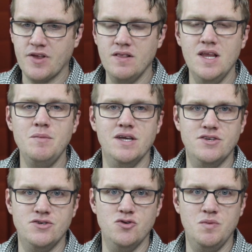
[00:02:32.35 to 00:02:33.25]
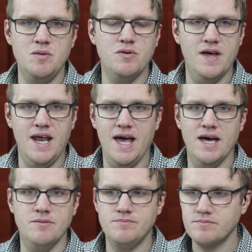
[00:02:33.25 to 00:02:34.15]
limited to people that
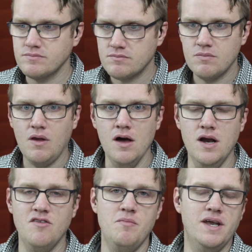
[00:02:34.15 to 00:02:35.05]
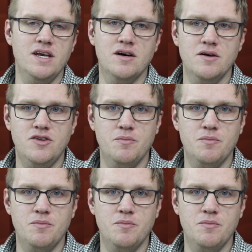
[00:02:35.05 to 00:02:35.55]
had enough money to